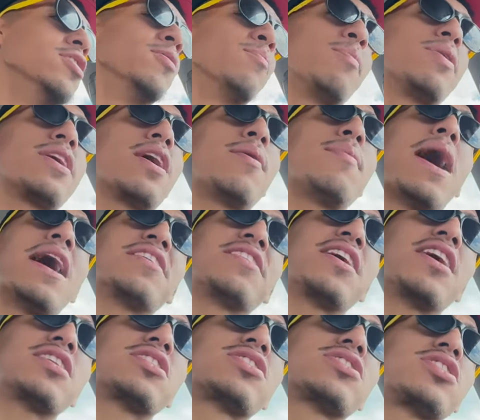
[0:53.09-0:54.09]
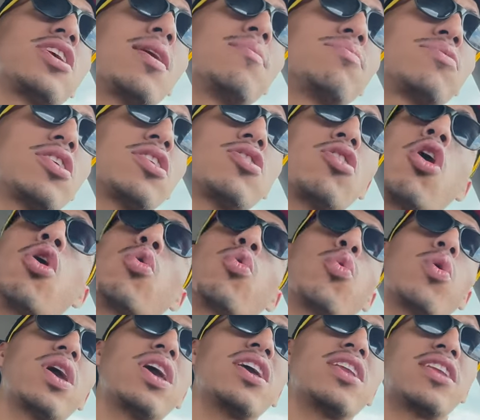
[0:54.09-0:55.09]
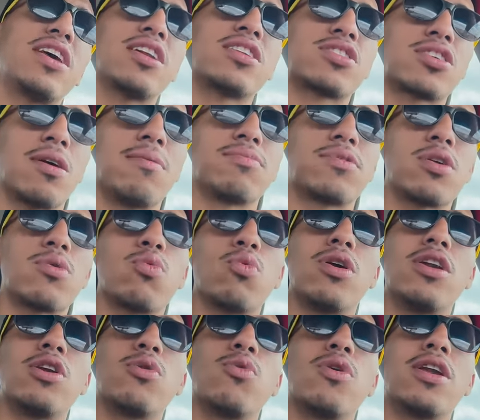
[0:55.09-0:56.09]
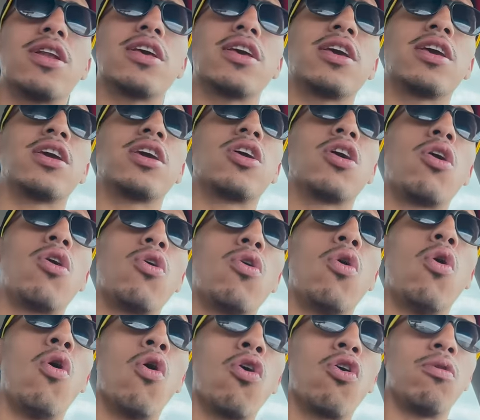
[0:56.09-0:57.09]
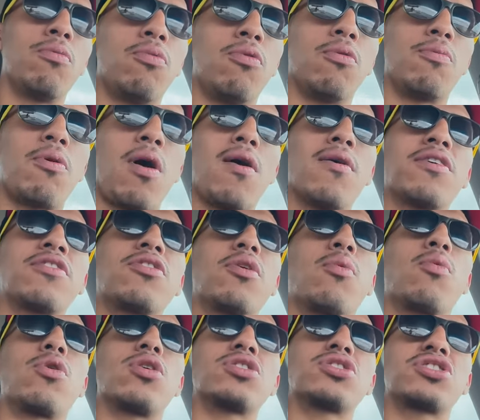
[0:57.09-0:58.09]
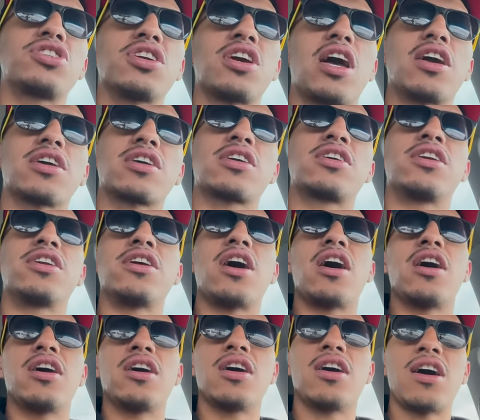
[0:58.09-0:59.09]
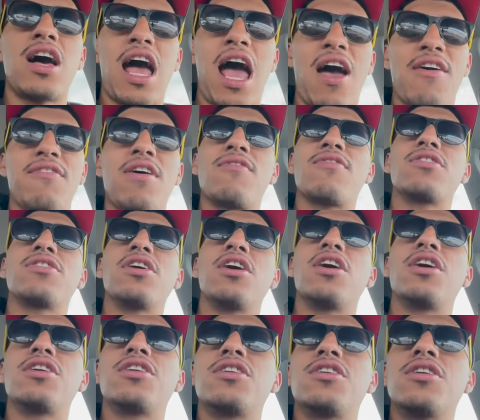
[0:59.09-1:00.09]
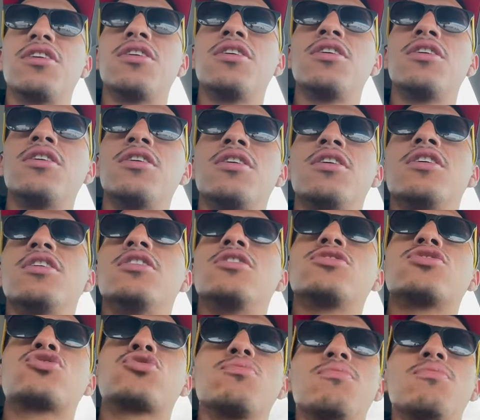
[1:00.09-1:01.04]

But yeah, um, I did something, or we did something really, really horrible. Probably the worst thing I could I've ever done to